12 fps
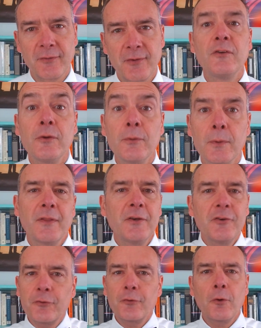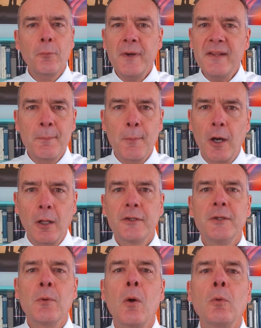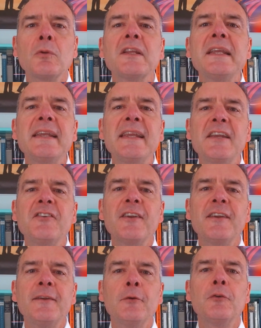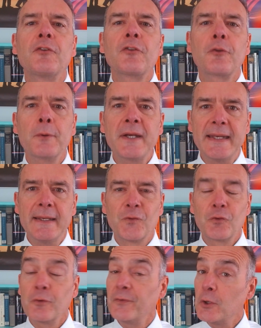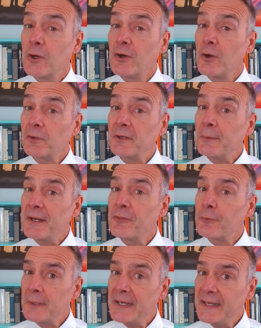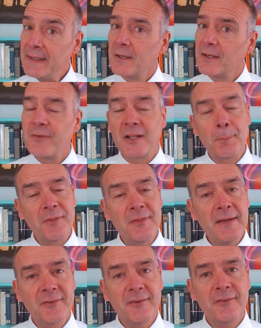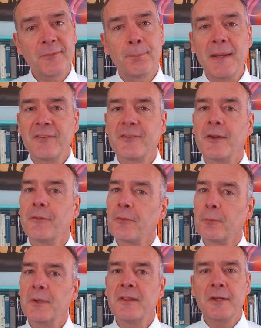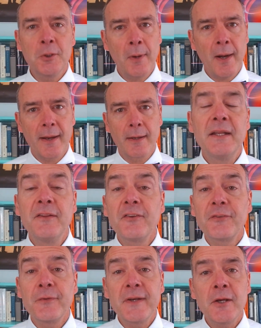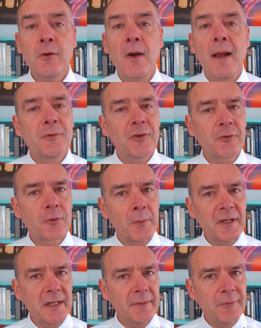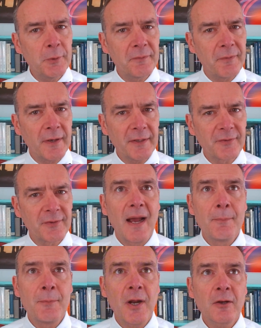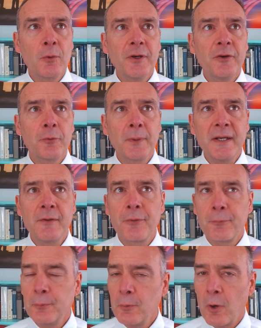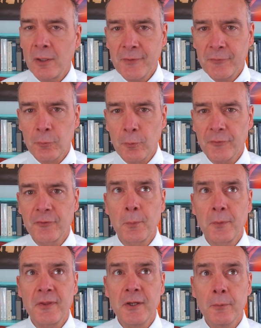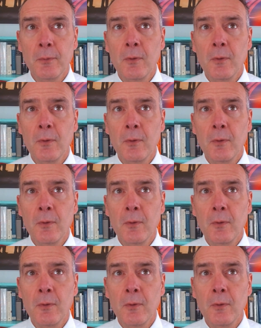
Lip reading: Dude, then just don't read them all. You only need to use 3. So if you can only read 3, develop a thesis based on the 3 that you read. In this video, I'm just going to give you advice. I'm not going to read through all these sources with you,